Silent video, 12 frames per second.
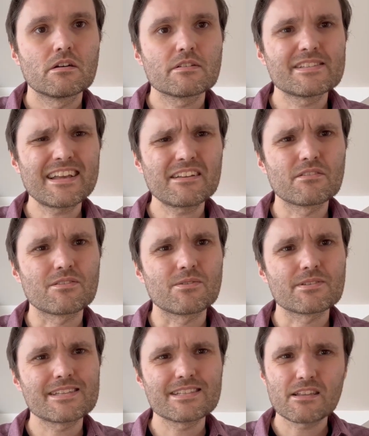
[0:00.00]
On second
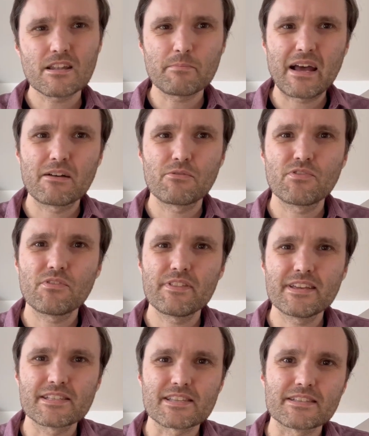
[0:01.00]
thoughts, there's a lot of powerful
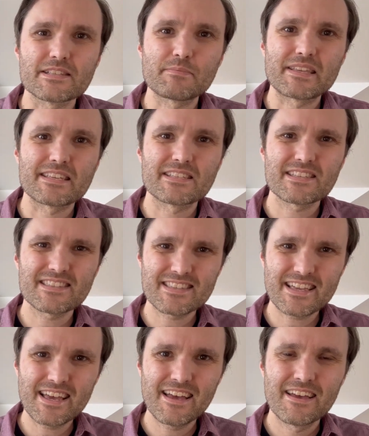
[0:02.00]
things in this place, isn't
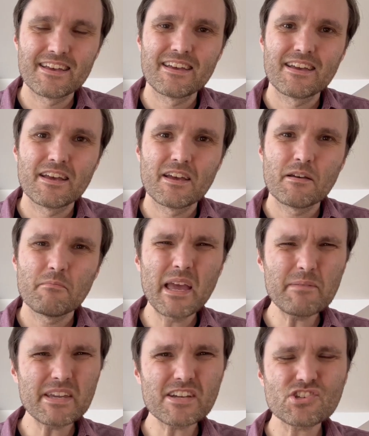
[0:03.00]
there?
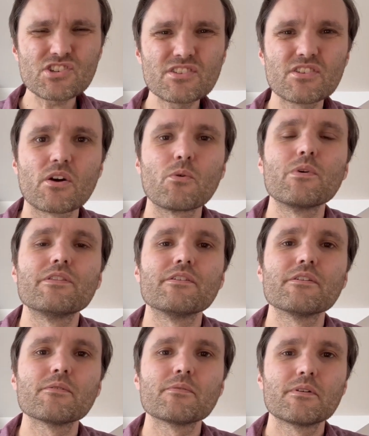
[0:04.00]
Maybe I should go with
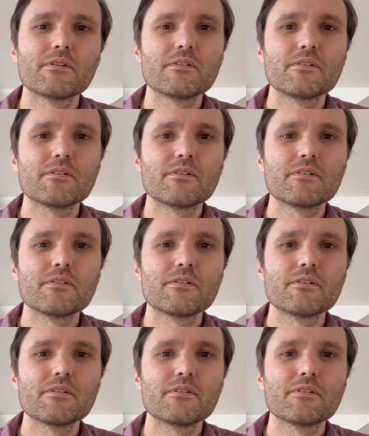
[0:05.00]
you.